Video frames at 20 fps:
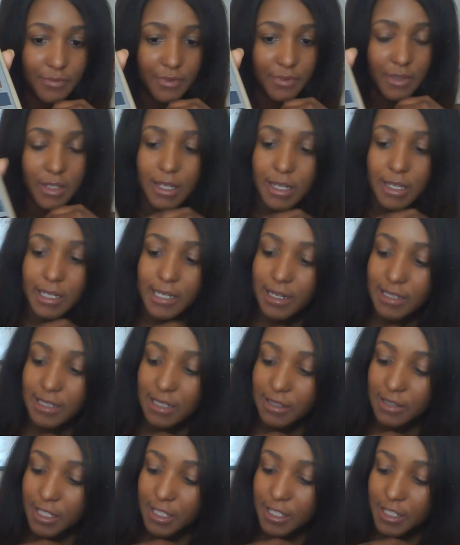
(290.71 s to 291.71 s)
Now down
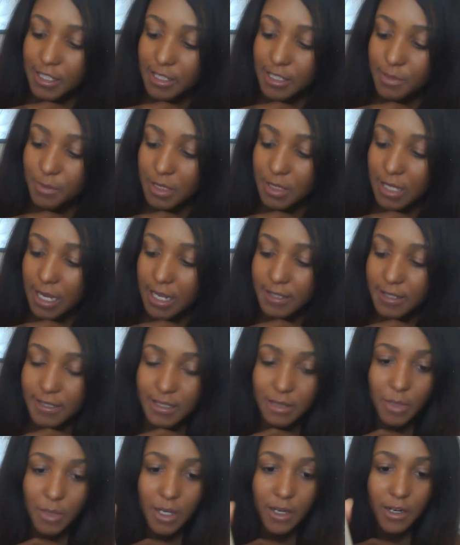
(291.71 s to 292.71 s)
here, this was kind of
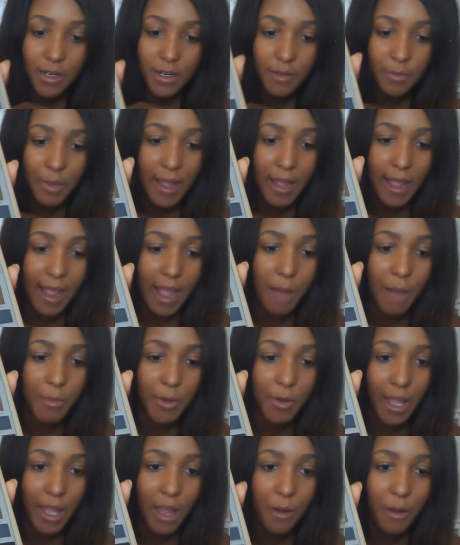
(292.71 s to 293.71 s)
smeared, but hey, I'm okay
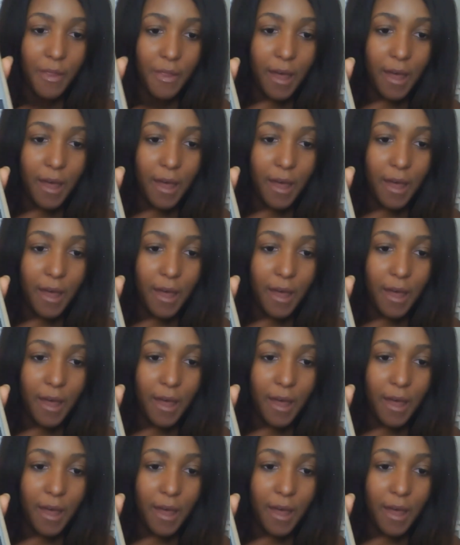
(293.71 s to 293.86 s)
with that.